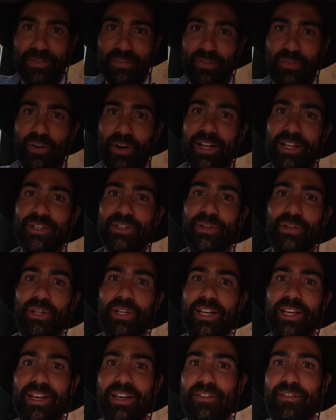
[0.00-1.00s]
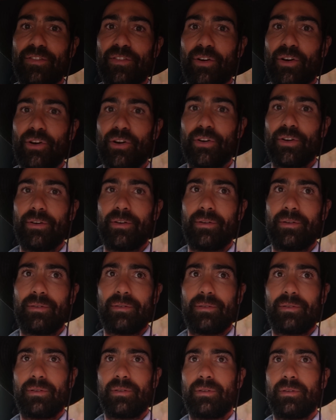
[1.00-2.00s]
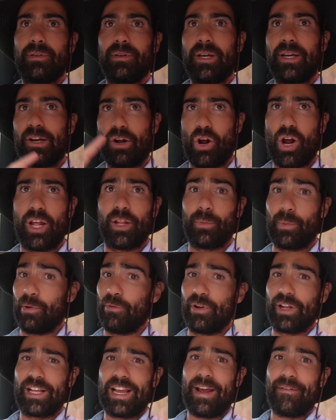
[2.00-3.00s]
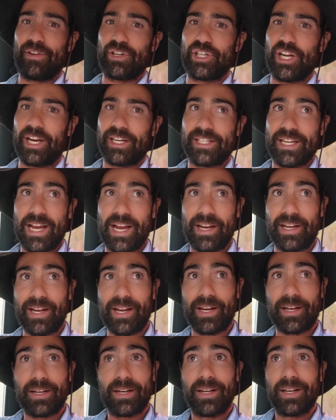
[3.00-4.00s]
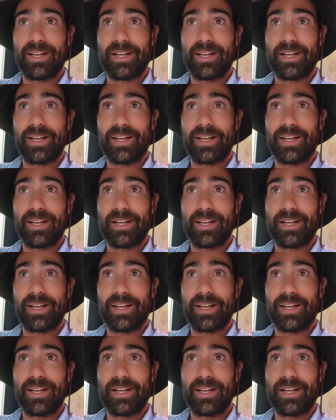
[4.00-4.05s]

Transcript: some friends who live on an island we really haven't checked out yet.